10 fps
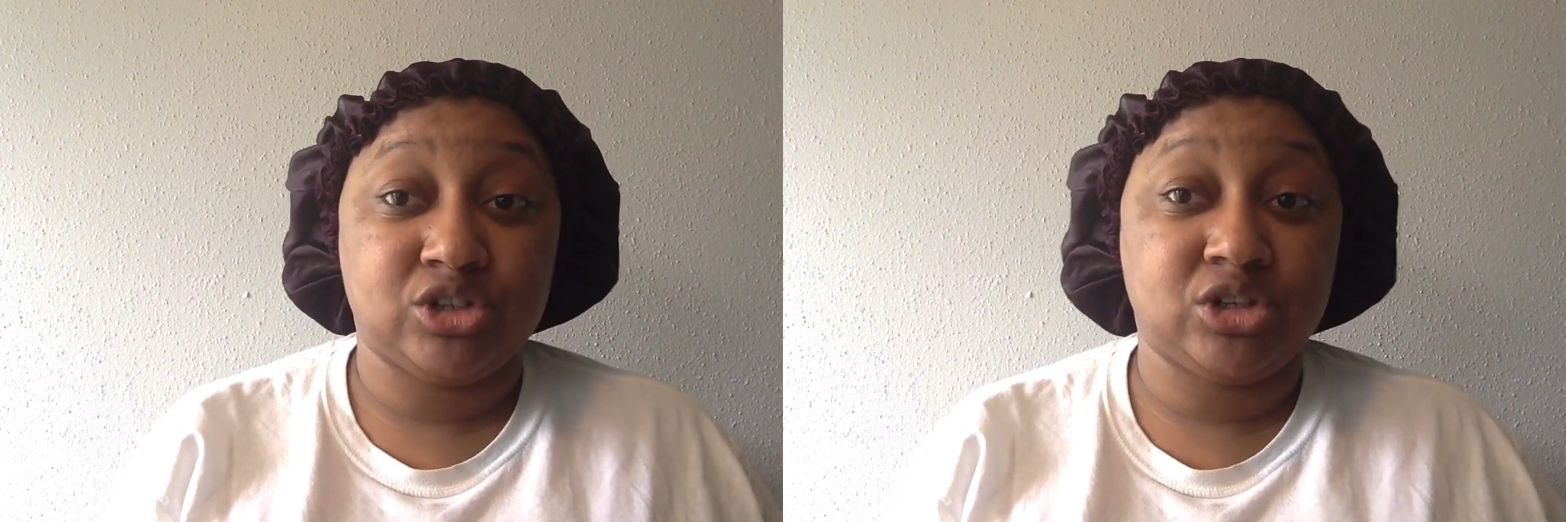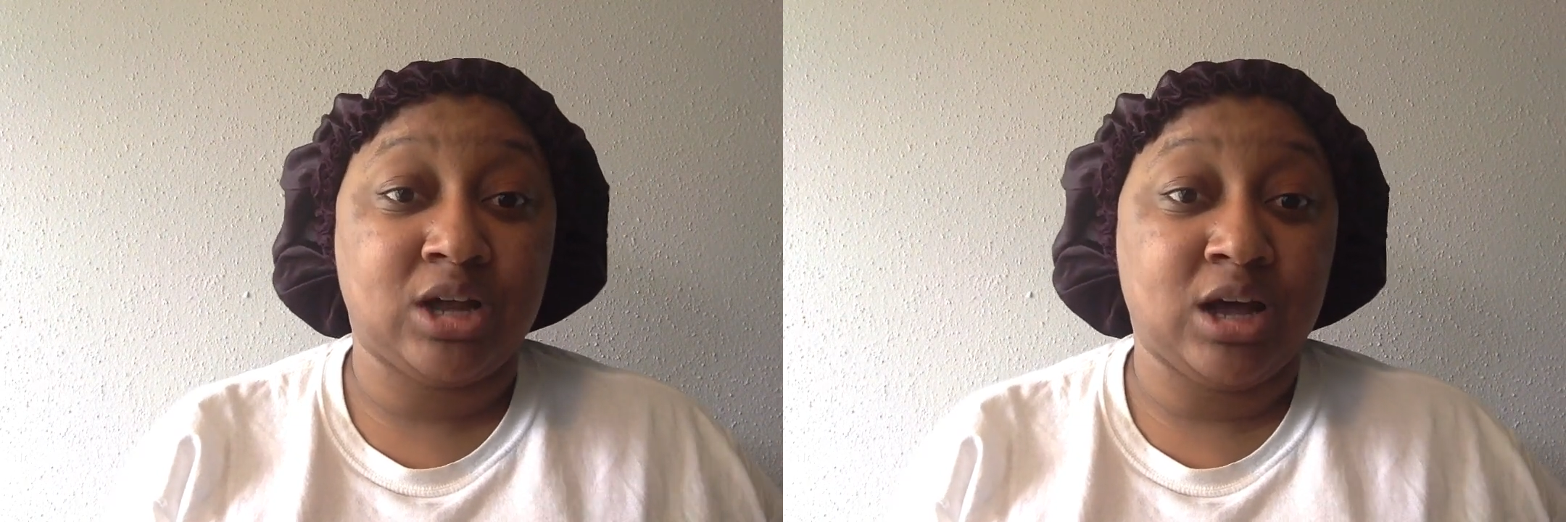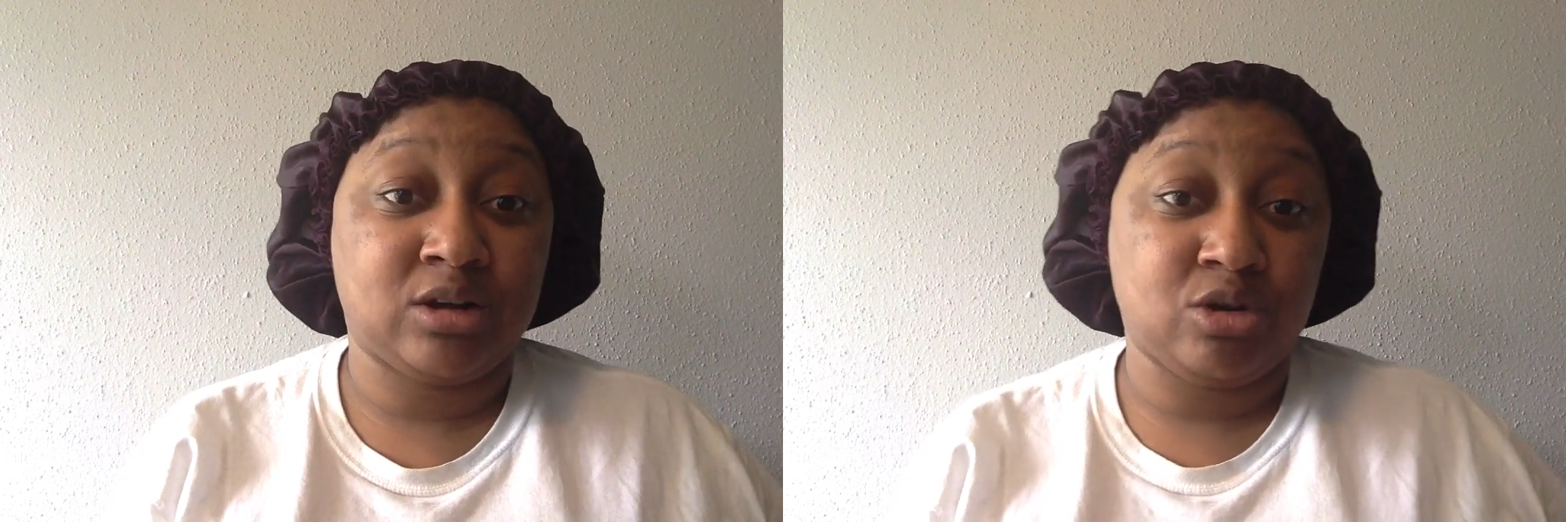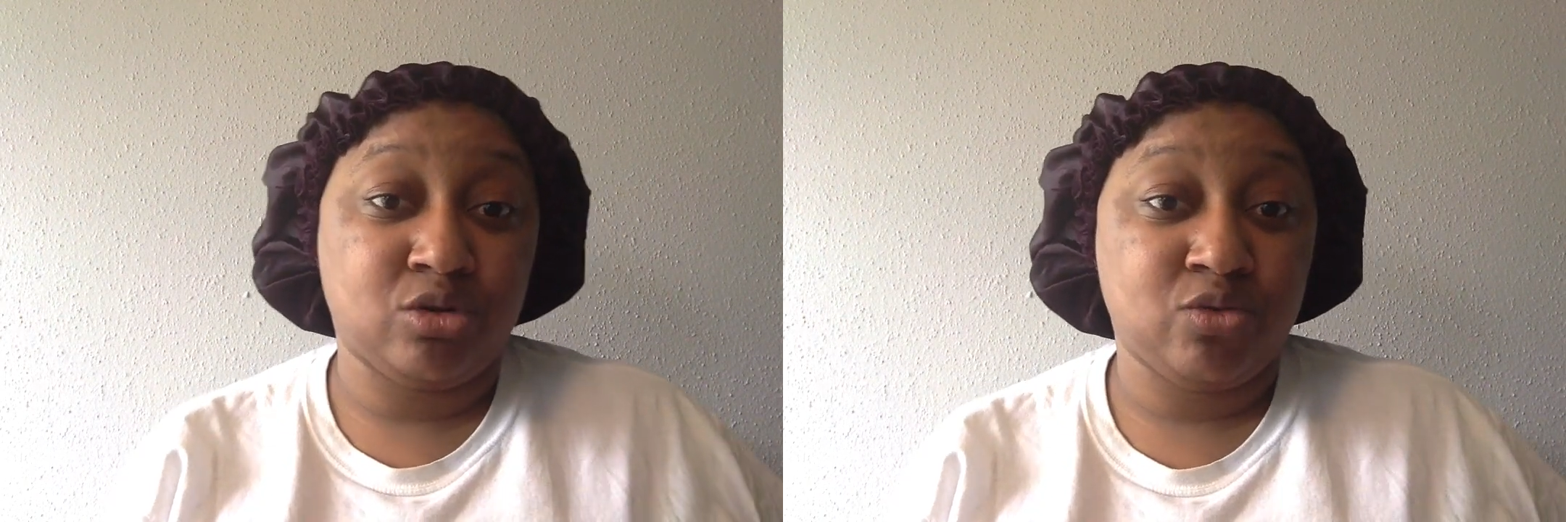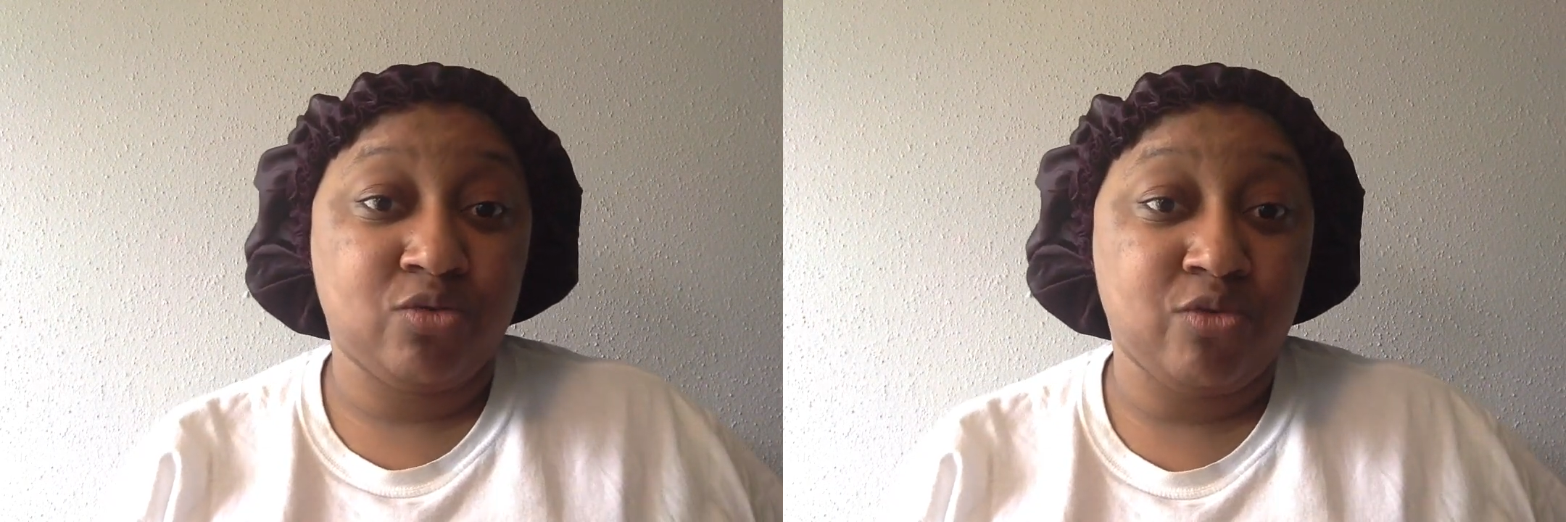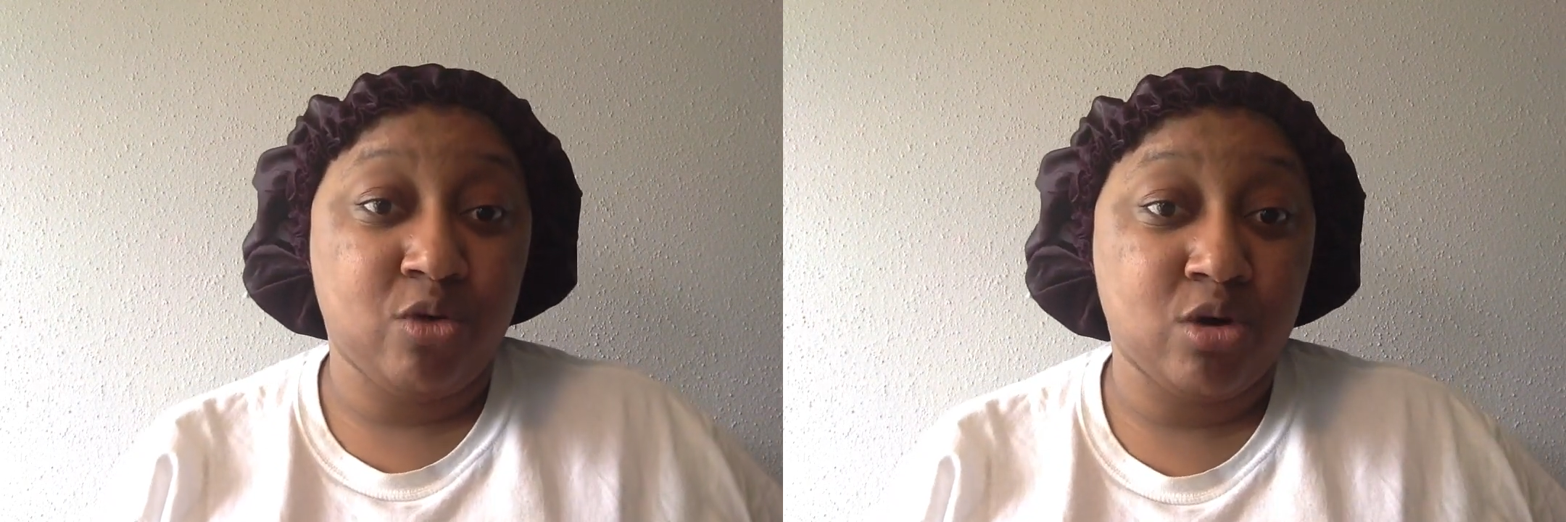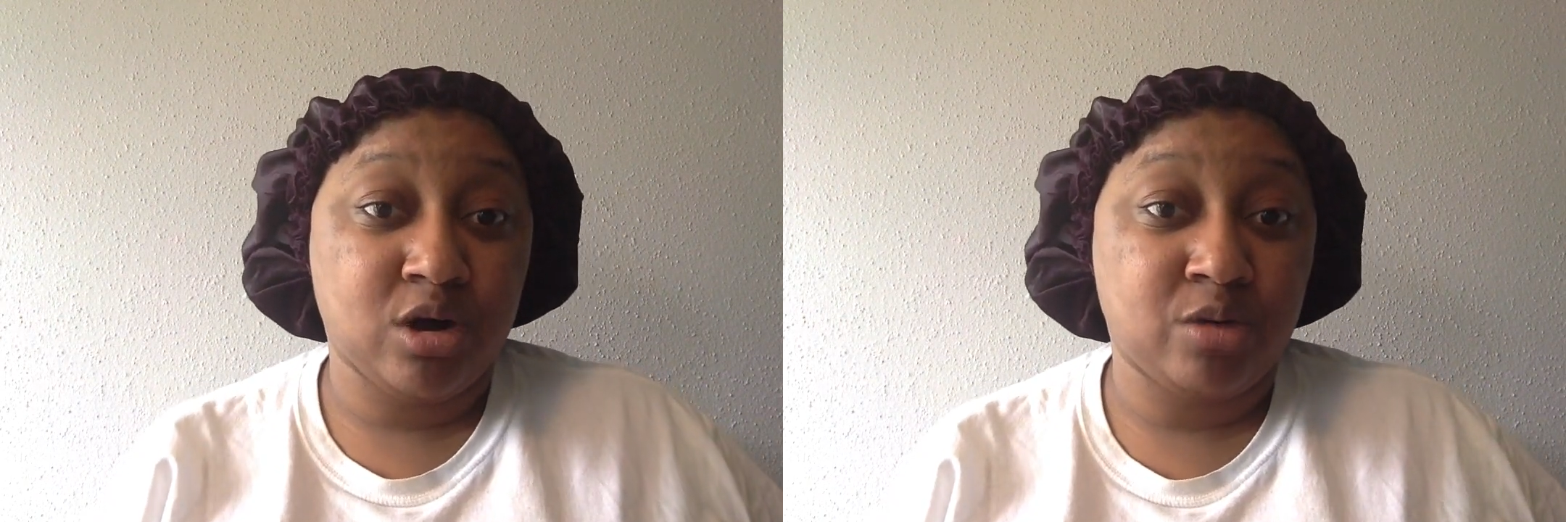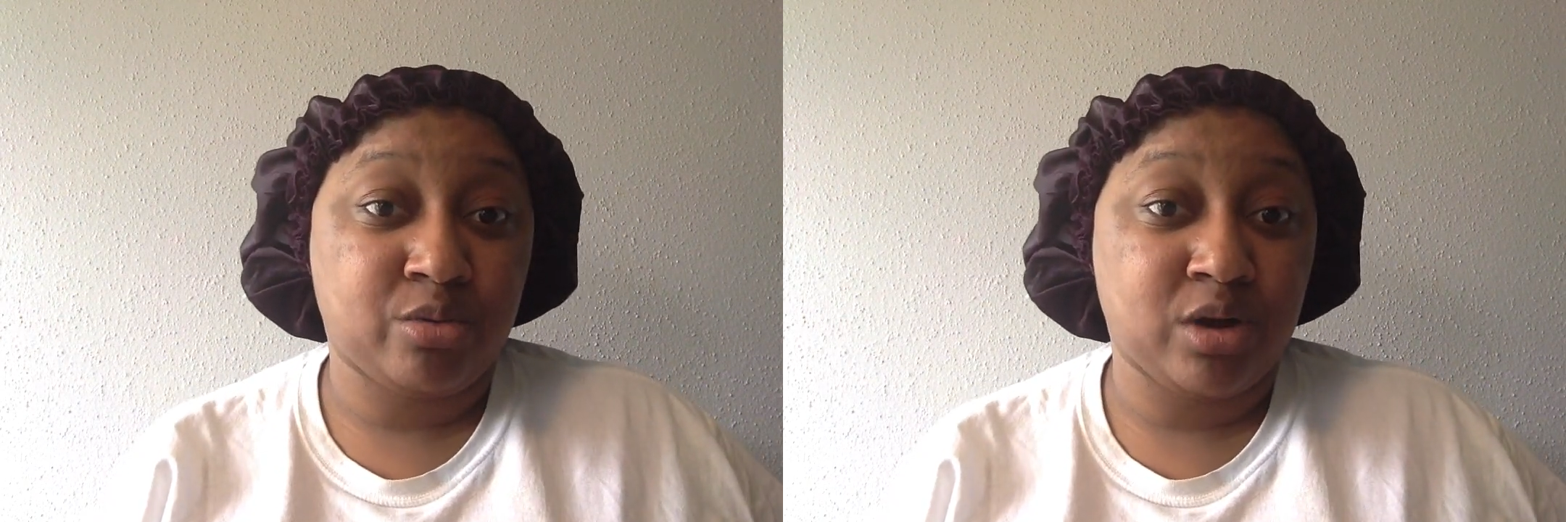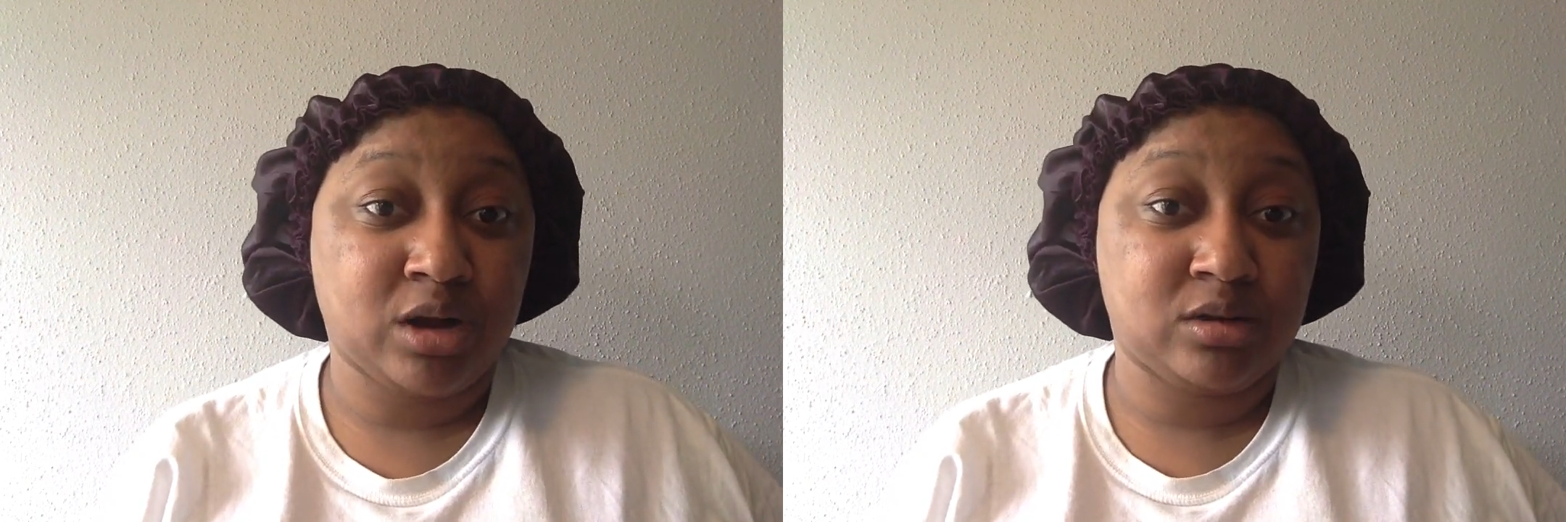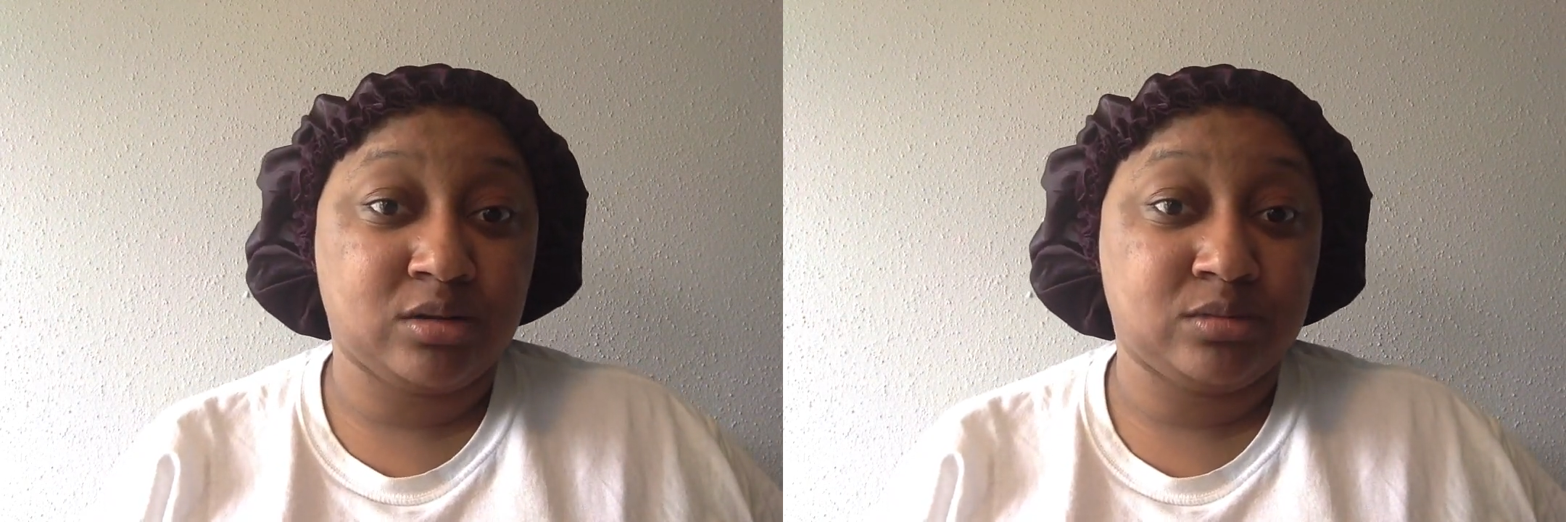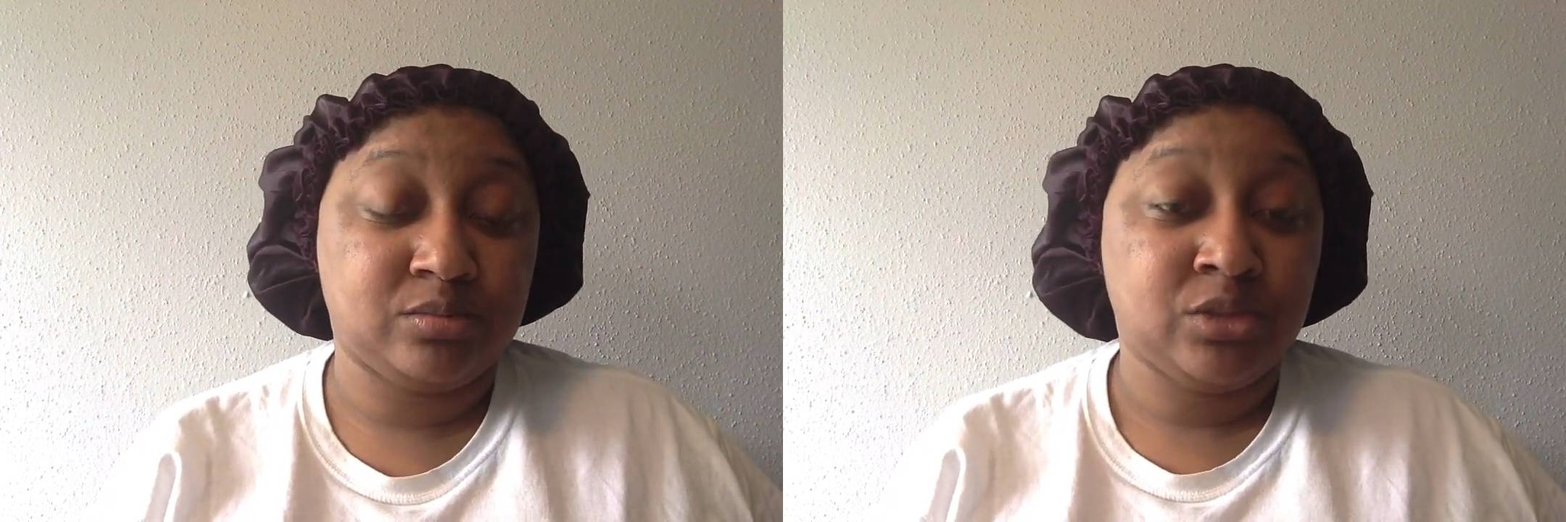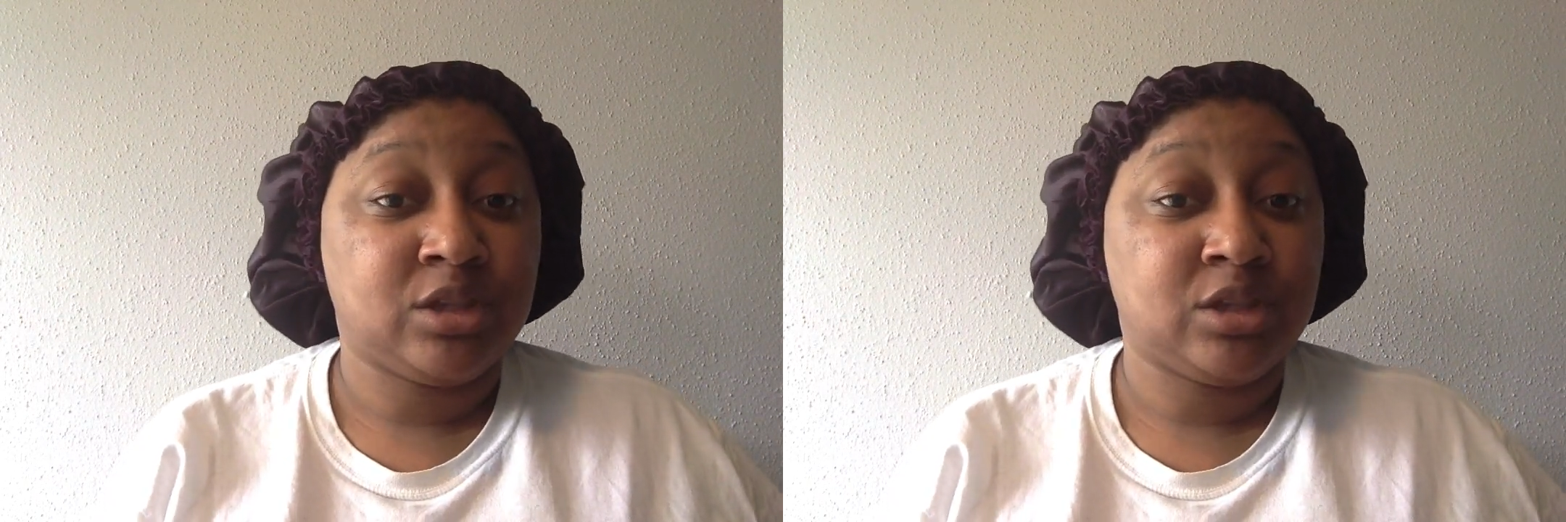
should I go for a product